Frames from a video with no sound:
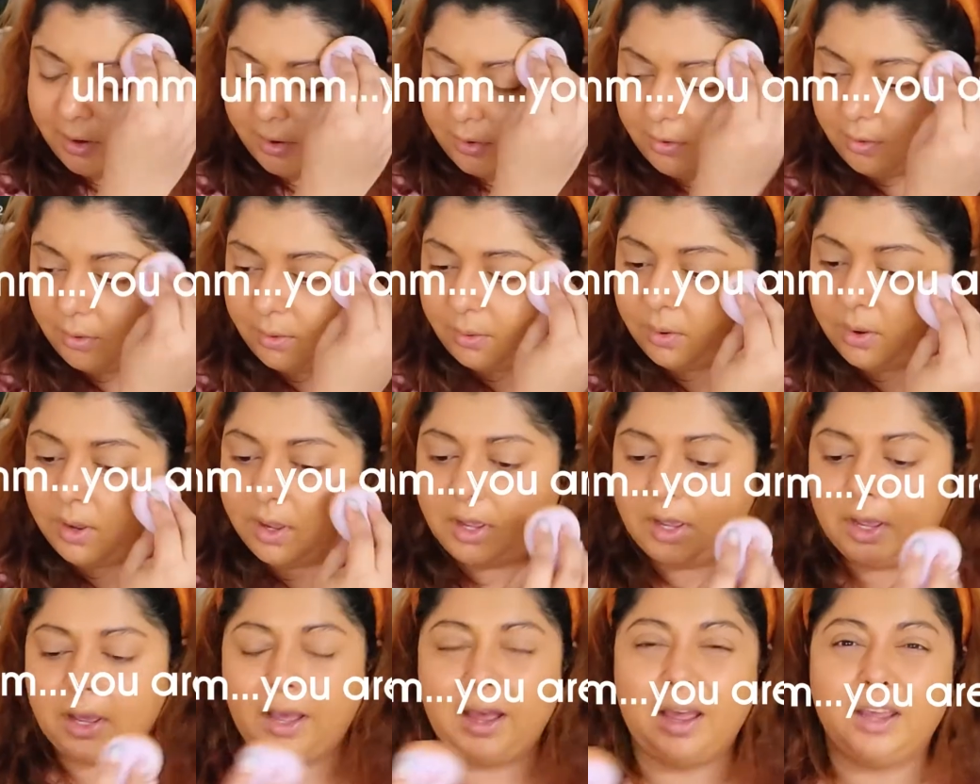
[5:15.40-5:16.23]
I don't know.
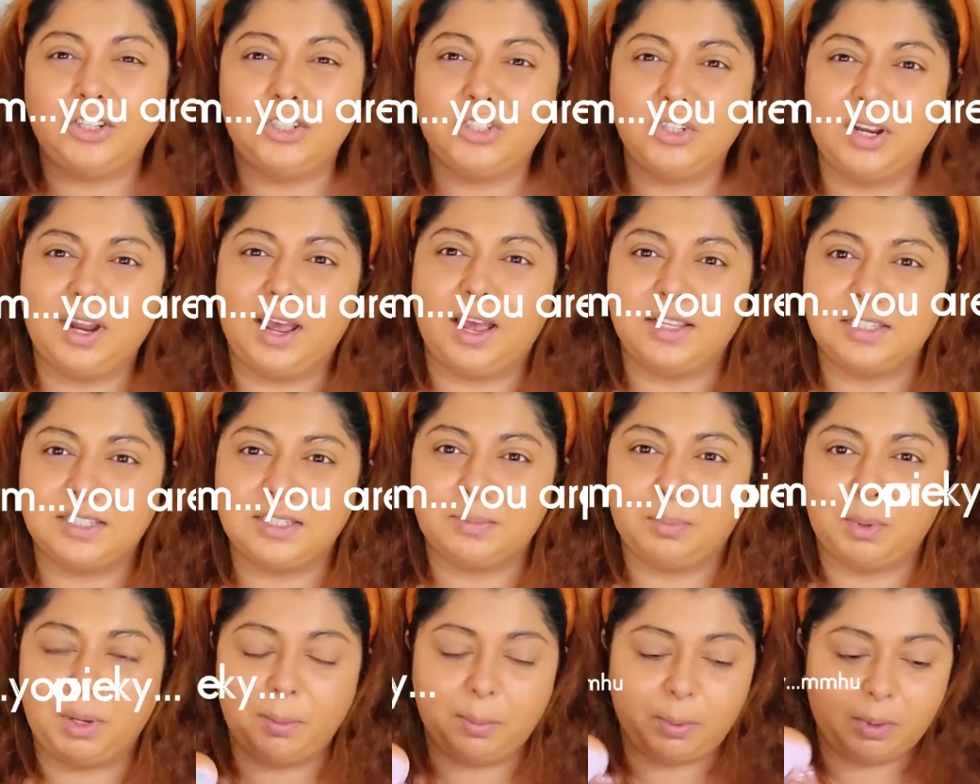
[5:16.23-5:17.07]
I should
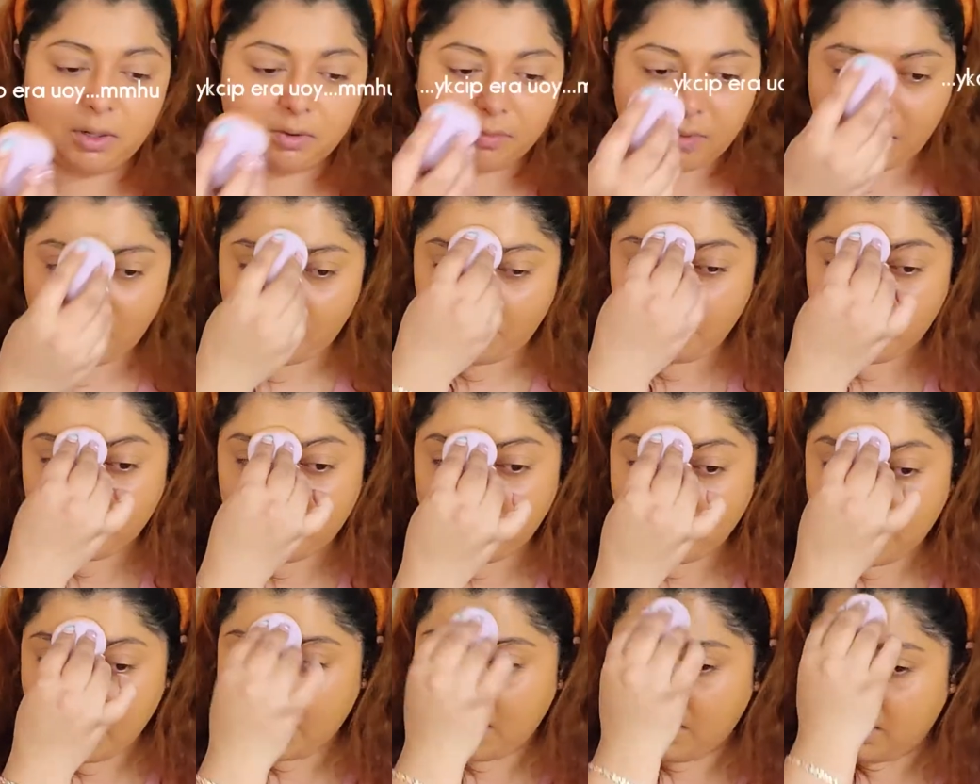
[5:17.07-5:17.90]
ask people around
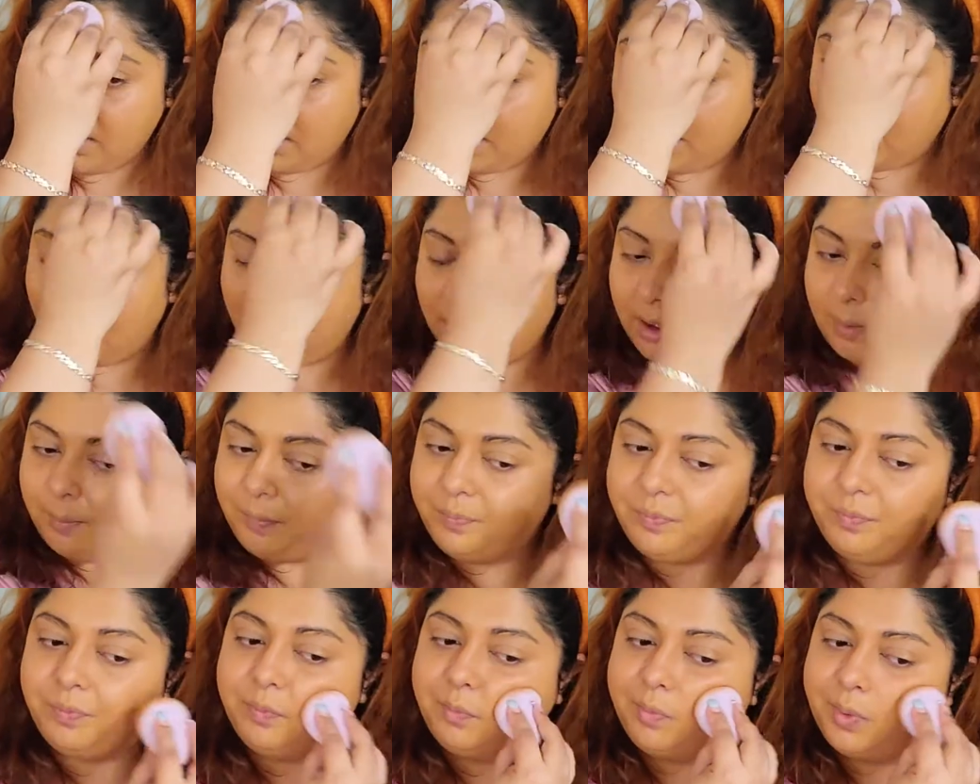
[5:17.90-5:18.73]
me.
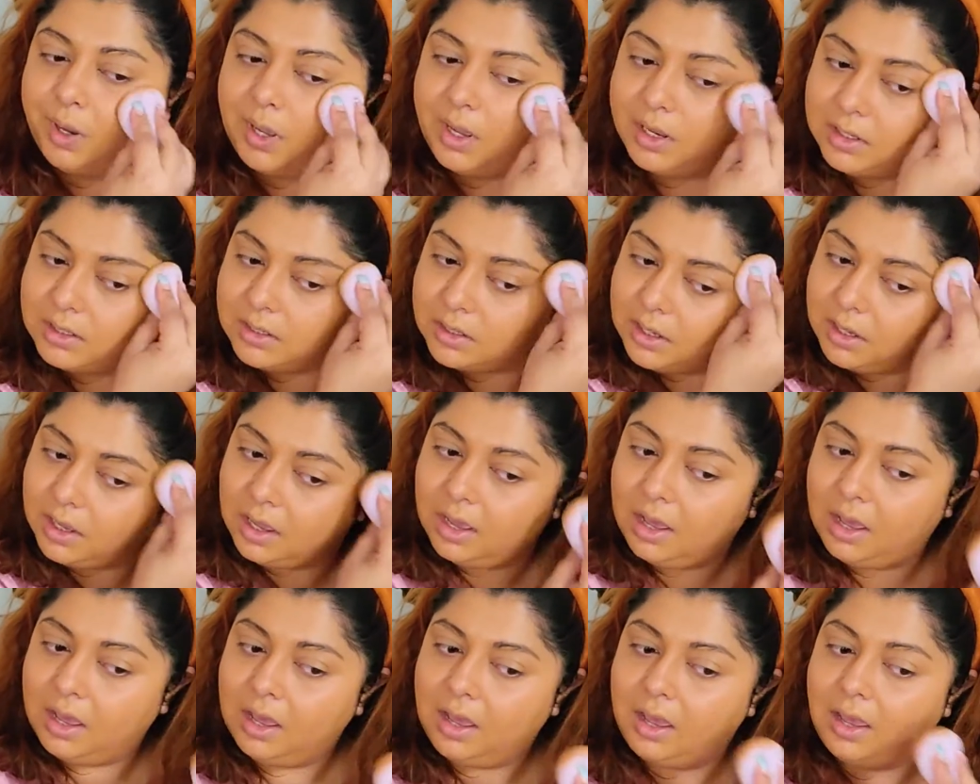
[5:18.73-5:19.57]
Um, but
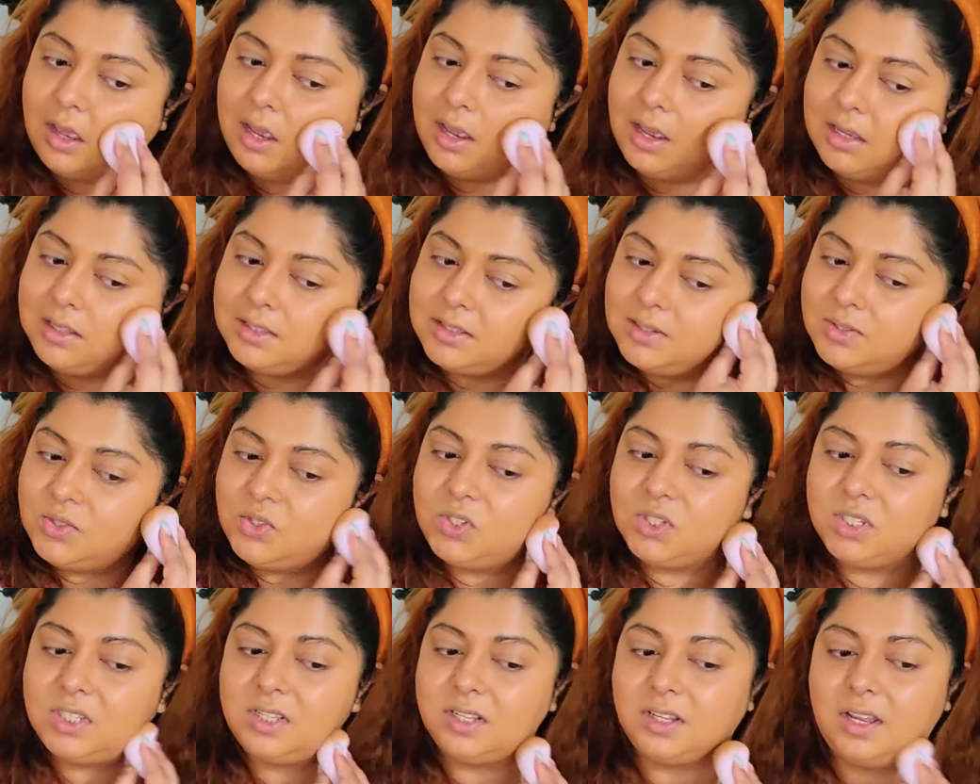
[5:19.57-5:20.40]
it's
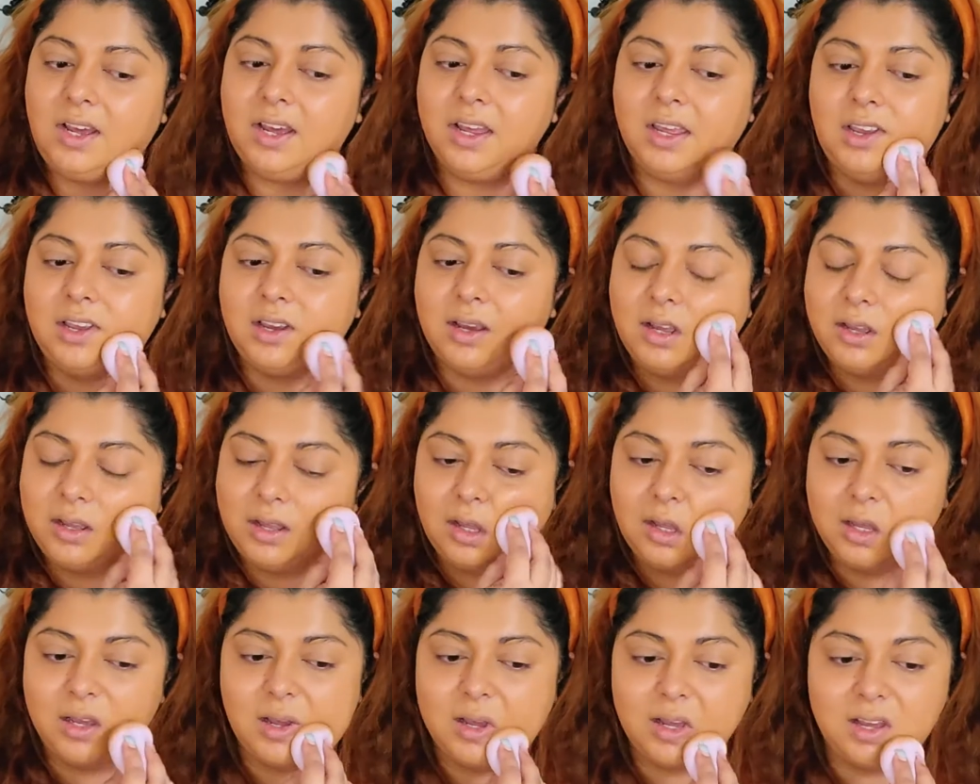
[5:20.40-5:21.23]
just like,
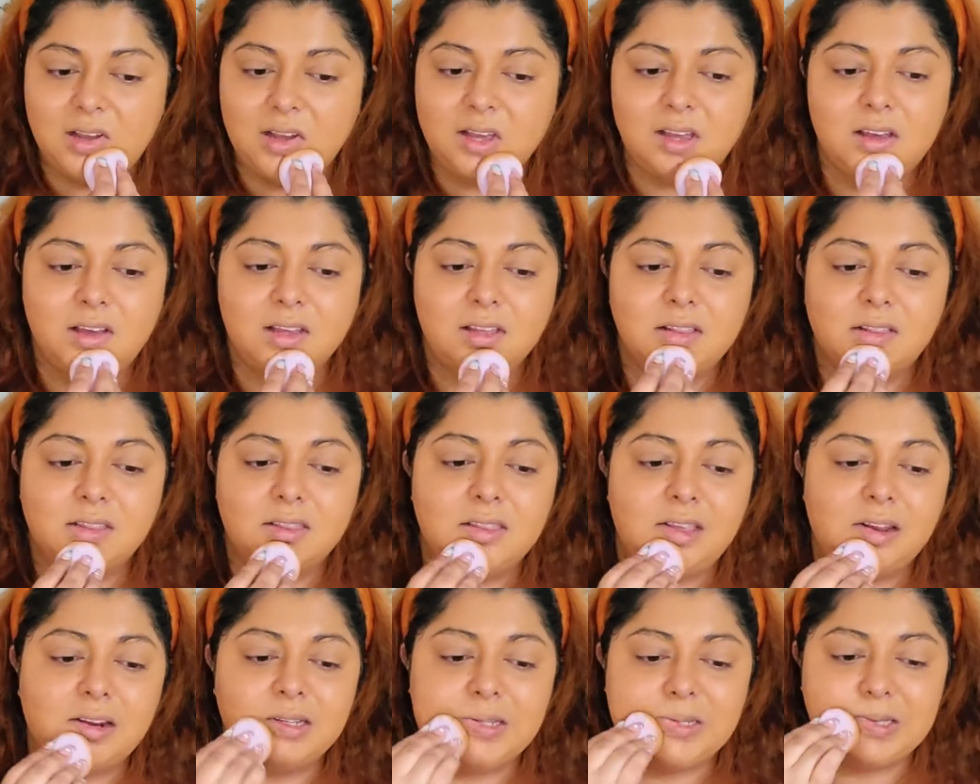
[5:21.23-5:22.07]

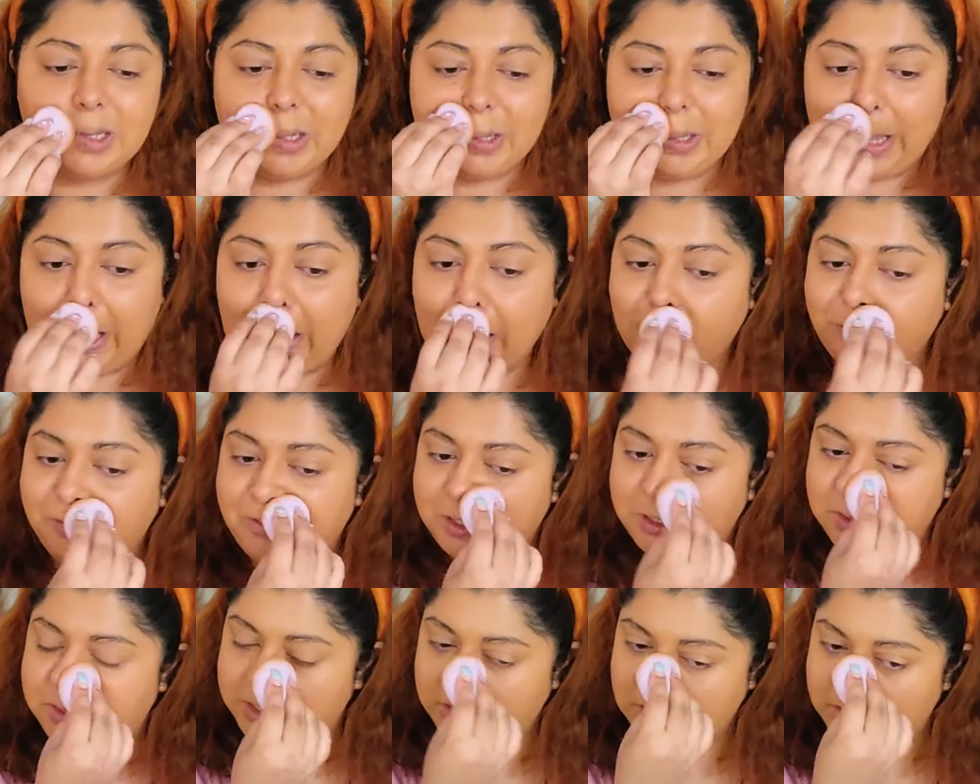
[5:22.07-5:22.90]
there's a lot
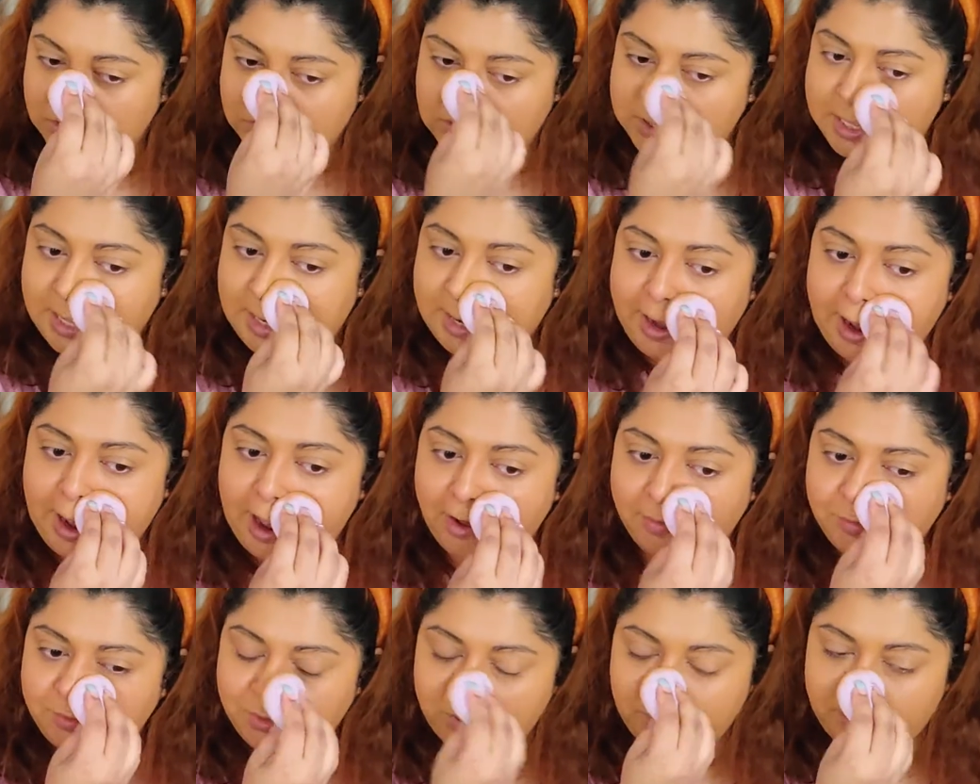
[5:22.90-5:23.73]
of decisions that I
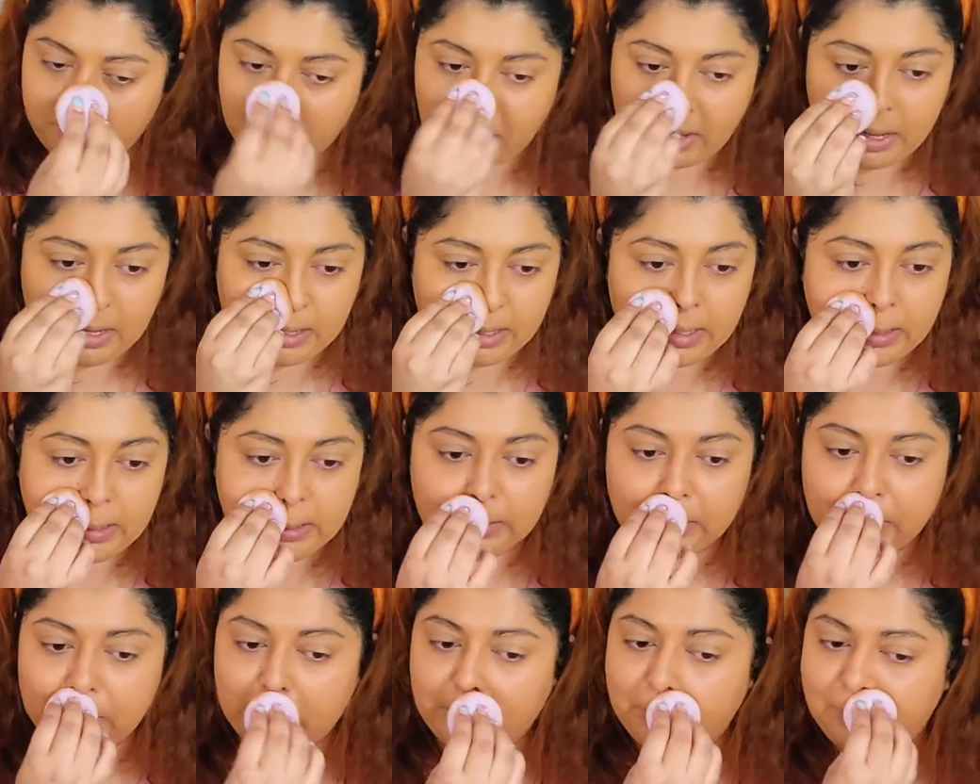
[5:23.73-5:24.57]
have to make.